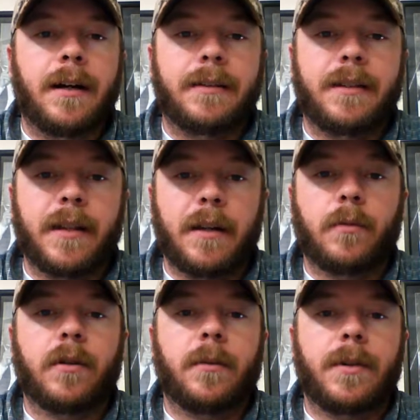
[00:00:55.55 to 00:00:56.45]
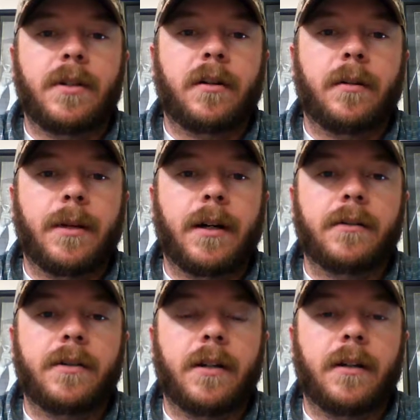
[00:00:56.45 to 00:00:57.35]
today we're going to be talking
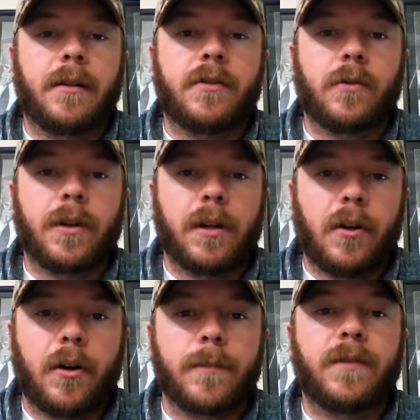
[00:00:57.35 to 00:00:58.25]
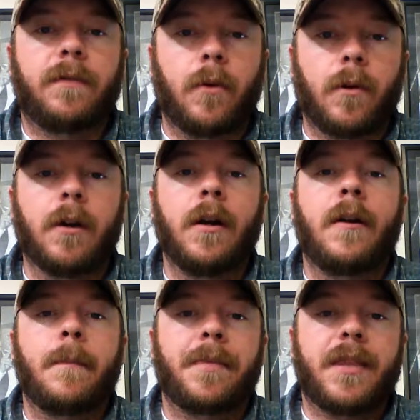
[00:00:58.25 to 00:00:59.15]
about storing alarms for
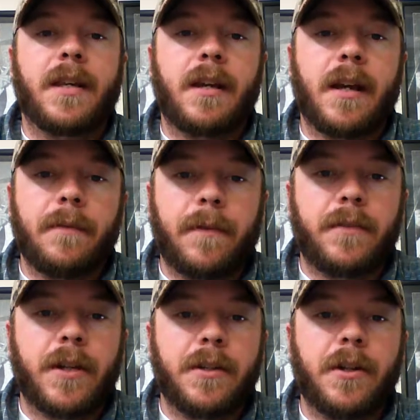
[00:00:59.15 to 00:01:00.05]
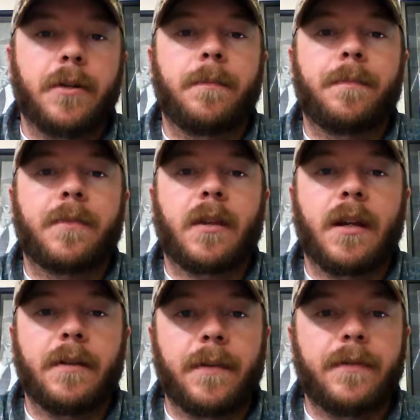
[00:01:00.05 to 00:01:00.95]
the 815U,
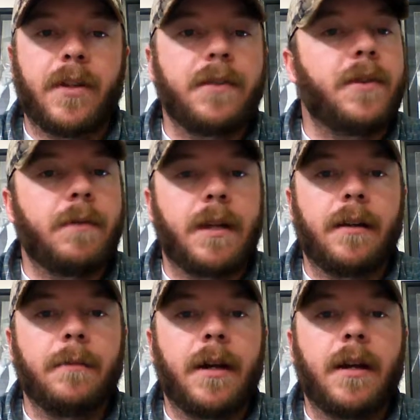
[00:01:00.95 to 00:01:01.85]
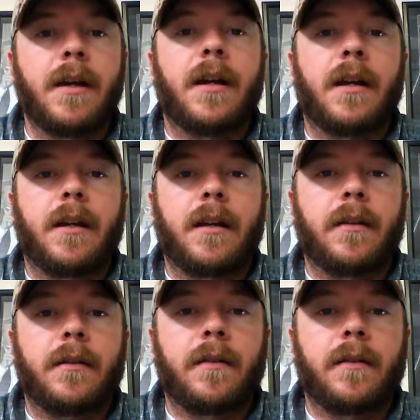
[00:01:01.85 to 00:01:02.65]
815UD, and